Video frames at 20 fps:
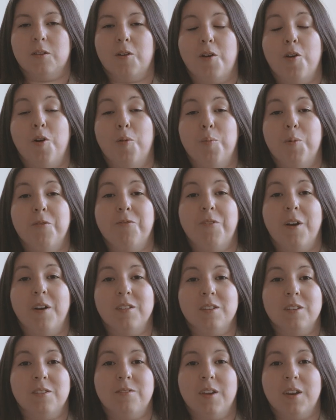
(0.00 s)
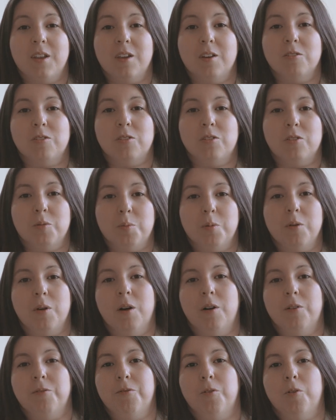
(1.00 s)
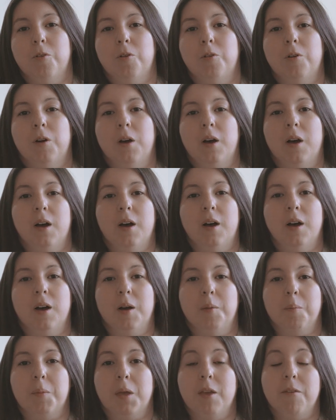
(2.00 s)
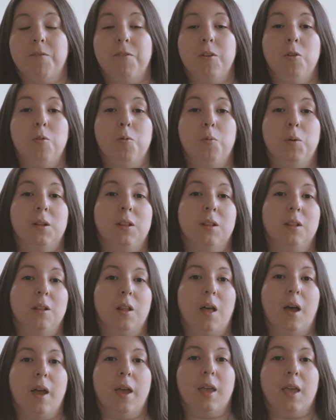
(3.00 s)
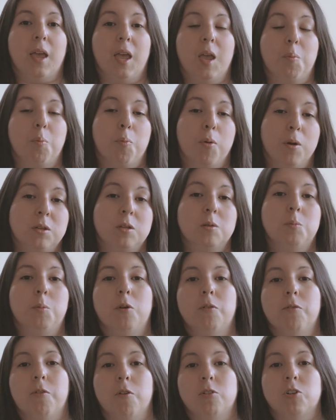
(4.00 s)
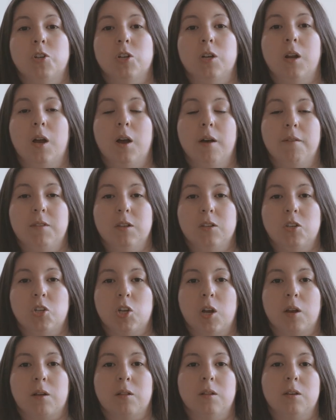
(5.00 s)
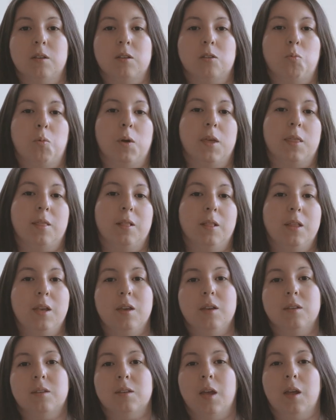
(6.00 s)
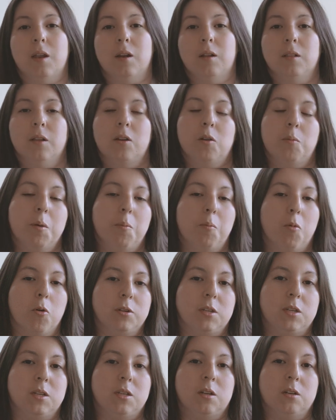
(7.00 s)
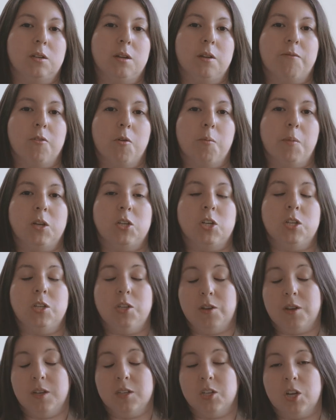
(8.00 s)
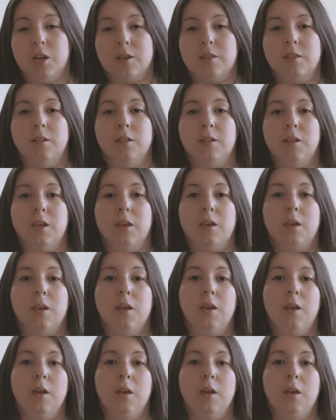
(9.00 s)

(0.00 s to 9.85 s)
I hope you found this video super helpful. If you would like a printable version of this checklist with links and a little bit more detailed information, you can check the link